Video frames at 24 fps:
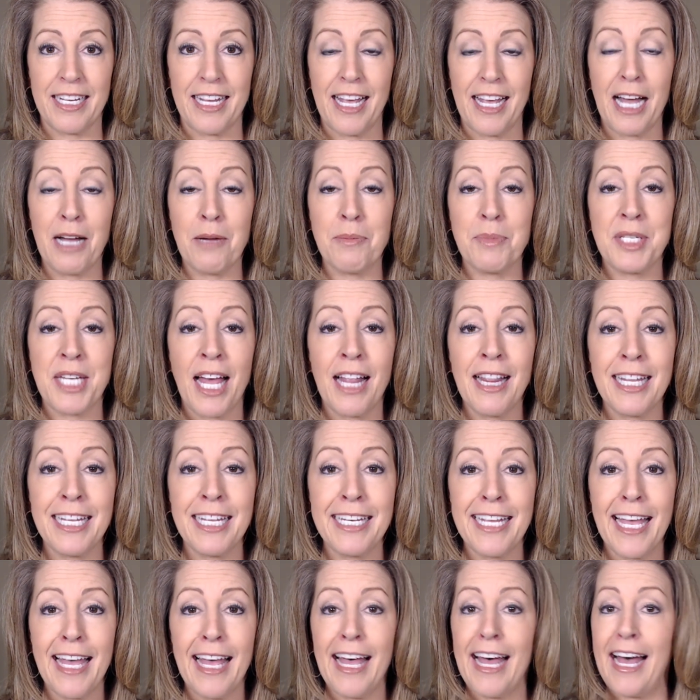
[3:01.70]
I'm telling
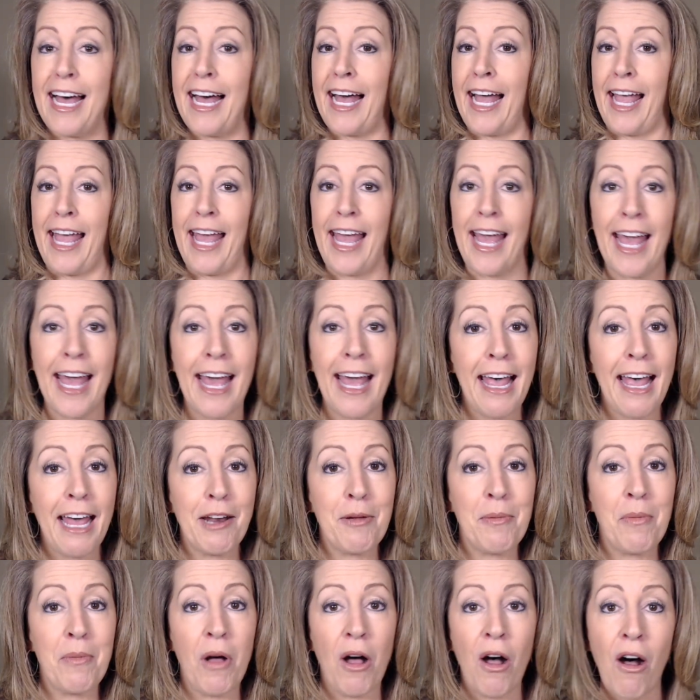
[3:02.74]
you, I had
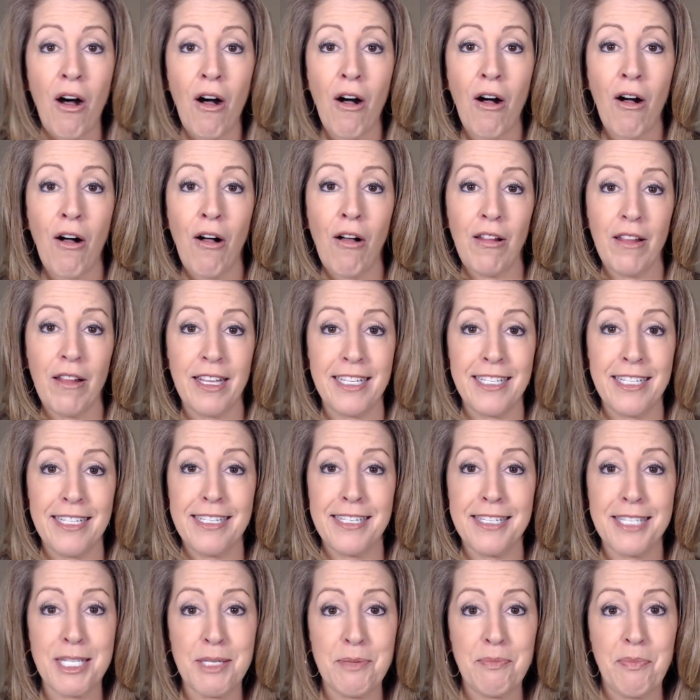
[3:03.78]
them all in
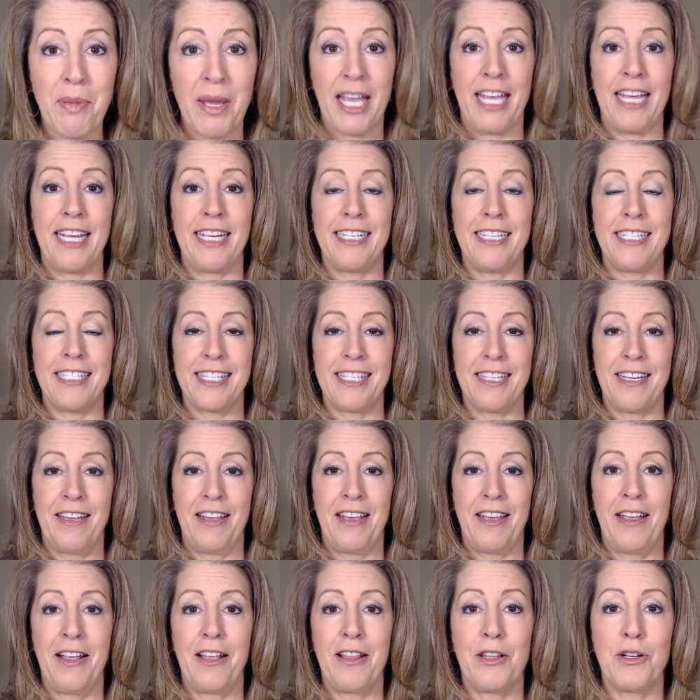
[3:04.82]
spades.
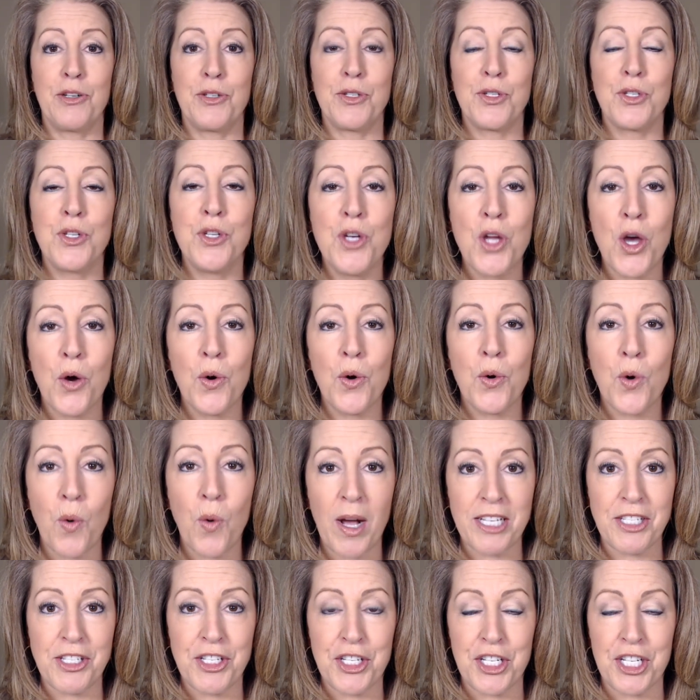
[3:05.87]
There's no
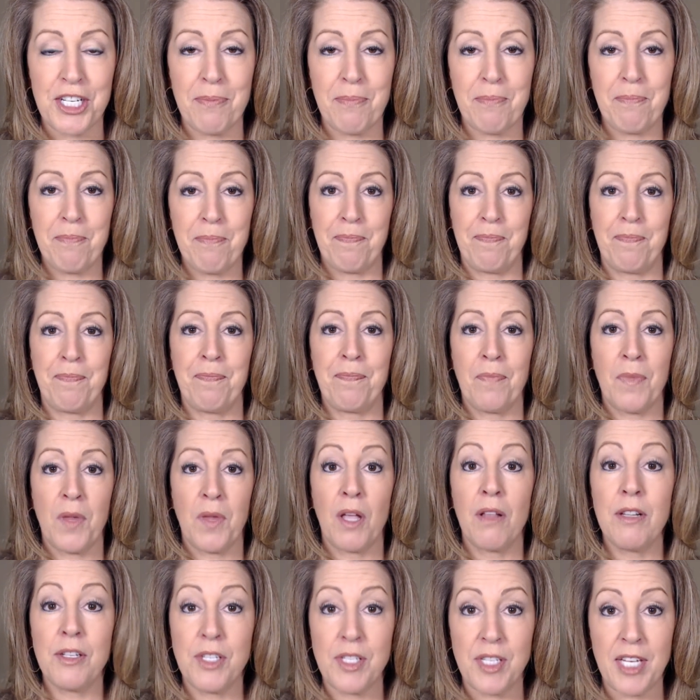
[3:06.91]
question.
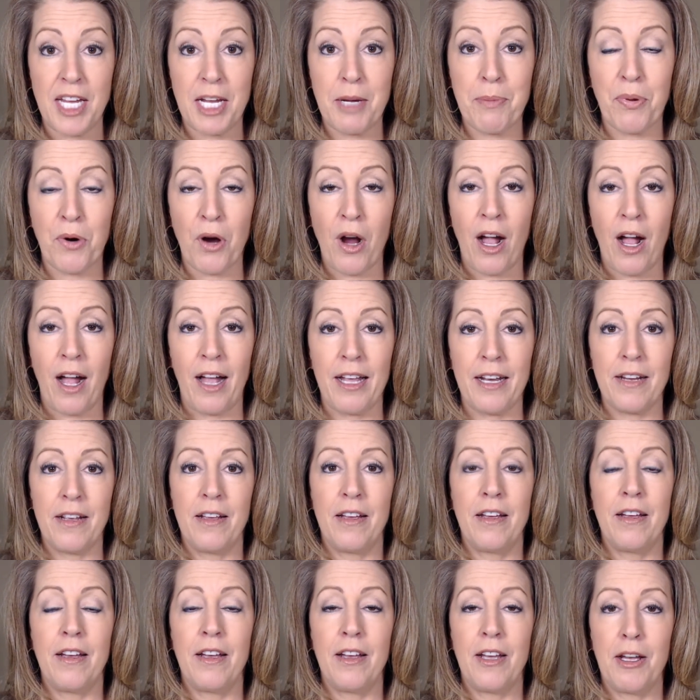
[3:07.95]
Let's take pride.
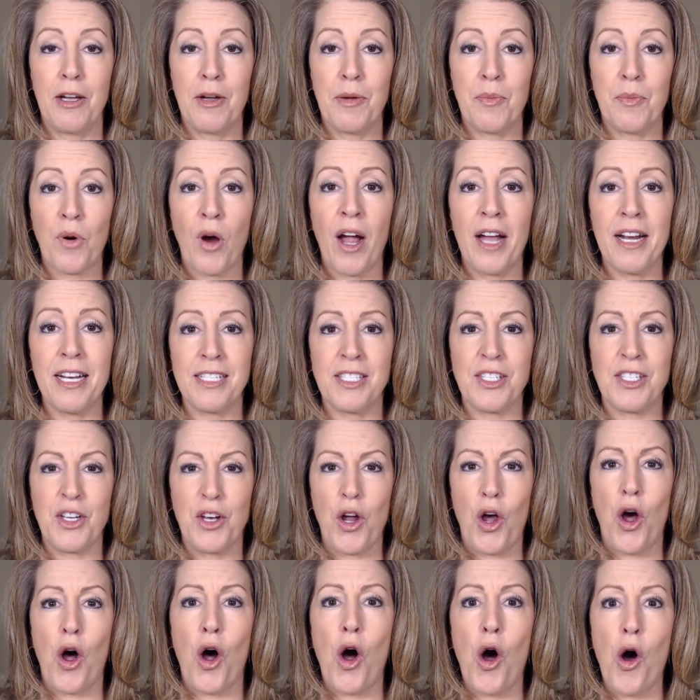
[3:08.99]
Pride is an
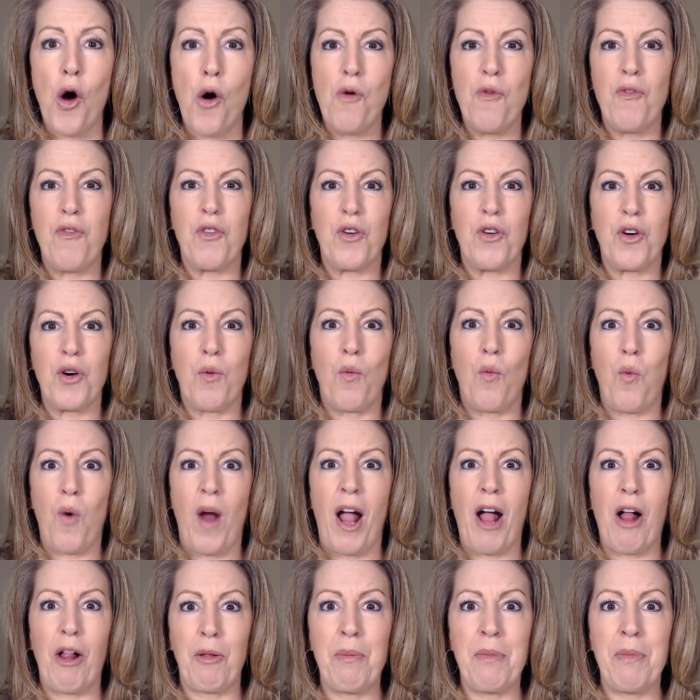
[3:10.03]

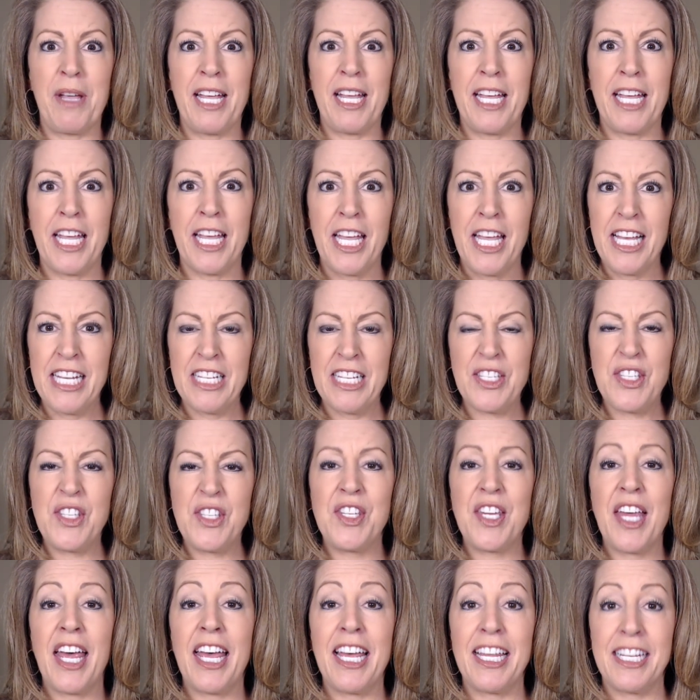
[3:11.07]
overwhelming
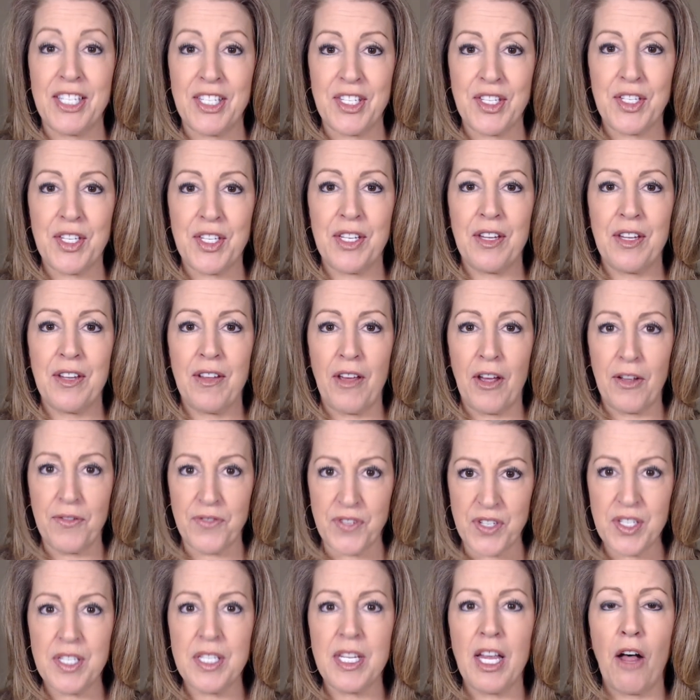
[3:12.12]
sense of
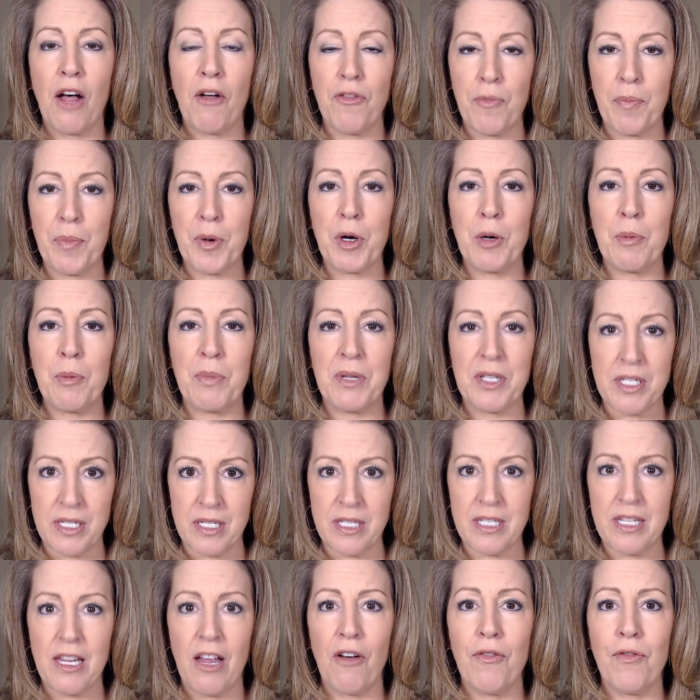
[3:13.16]
self-purpose,
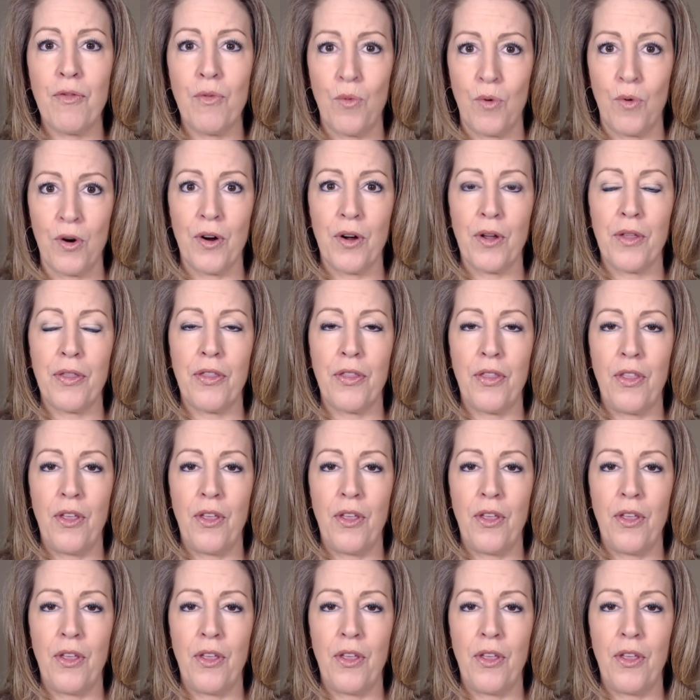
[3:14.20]
self-worth.